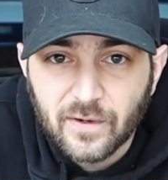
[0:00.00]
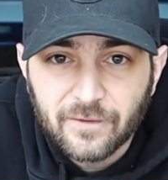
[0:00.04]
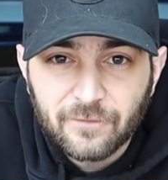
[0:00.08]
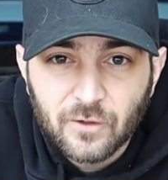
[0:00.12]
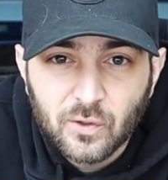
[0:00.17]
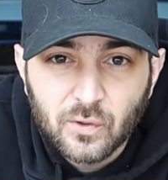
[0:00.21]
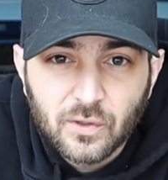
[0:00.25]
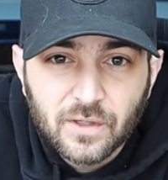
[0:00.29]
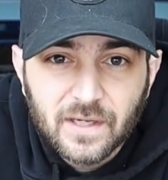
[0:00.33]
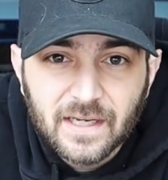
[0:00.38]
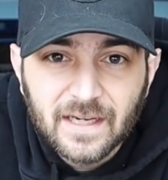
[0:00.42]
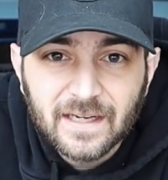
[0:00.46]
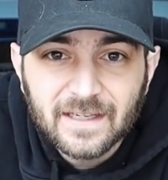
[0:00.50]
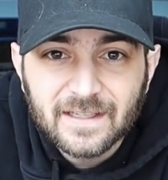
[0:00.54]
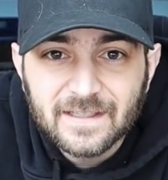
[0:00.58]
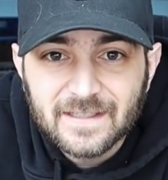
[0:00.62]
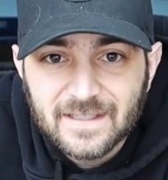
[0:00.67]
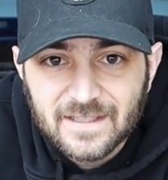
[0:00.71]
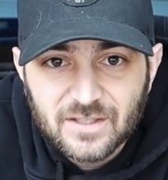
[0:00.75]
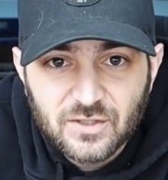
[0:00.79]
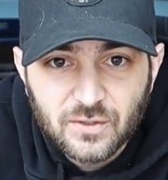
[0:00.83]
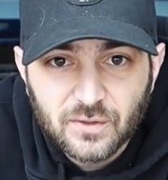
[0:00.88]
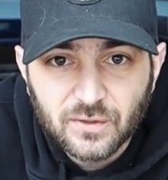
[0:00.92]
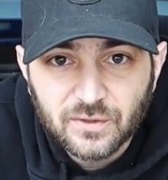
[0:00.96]
If you're looking at a
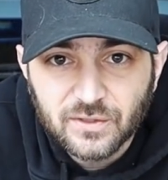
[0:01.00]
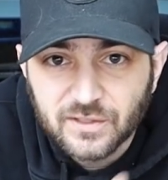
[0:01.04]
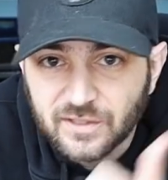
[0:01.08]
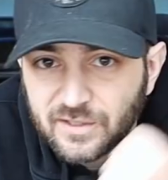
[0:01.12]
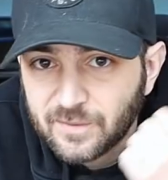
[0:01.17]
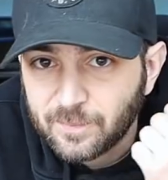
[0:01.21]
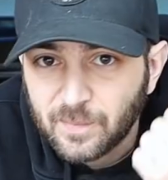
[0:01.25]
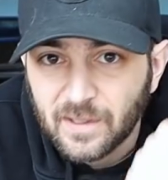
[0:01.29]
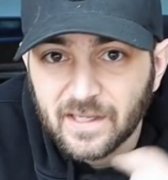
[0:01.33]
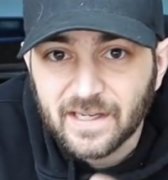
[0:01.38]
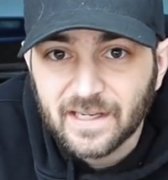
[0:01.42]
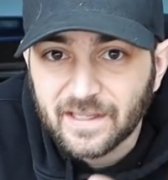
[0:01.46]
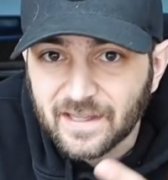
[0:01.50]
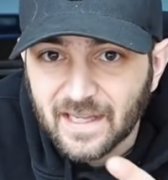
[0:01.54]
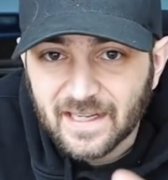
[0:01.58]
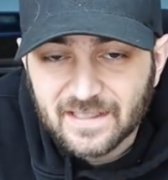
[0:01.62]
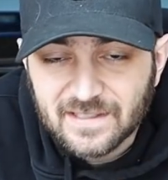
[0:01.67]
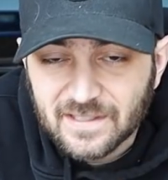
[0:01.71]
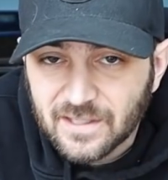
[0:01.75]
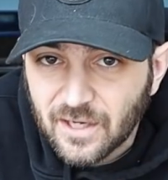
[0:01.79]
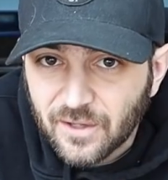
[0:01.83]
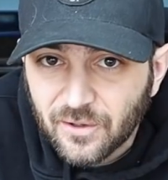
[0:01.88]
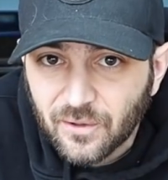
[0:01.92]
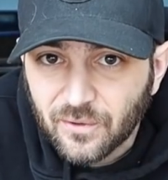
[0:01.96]
digital display,
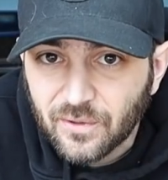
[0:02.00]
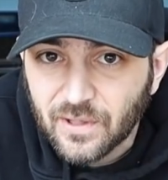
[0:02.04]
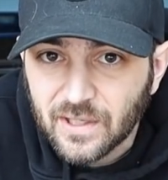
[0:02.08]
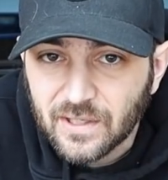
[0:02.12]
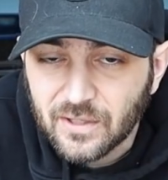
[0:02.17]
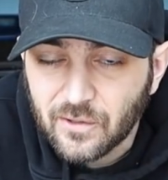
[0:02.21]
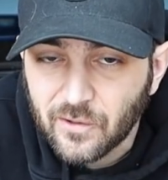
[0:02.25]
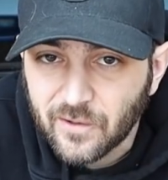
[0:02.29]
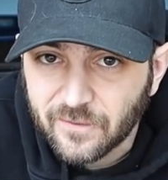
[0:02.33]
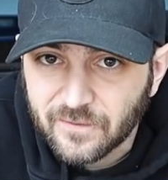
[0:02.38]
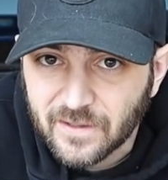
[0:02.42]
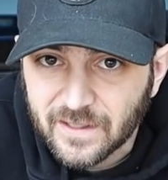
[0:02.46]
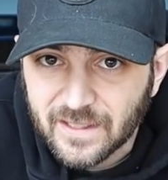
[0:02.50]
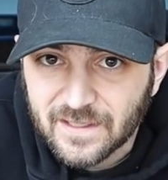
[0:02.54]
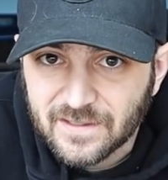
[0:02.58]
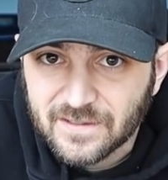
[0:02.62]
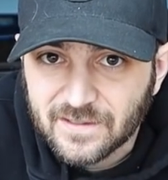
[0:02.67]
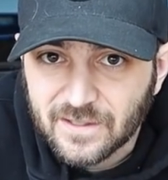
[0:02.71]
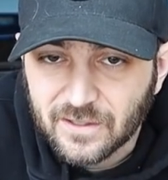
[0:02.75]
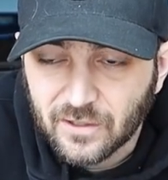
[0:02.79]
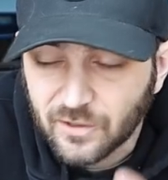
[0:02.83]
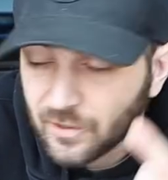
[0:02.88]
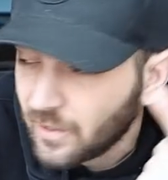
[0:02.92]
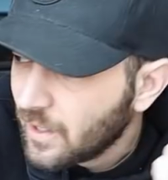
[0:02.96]
that's another thing you have to
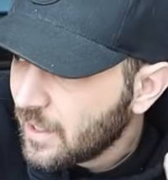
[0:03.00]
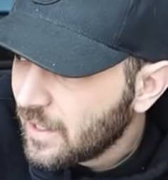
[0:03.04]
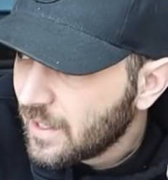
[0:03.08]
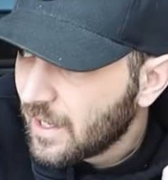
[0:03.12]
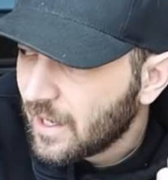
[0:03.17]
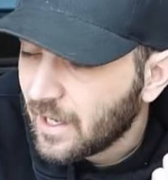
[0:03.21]
consider.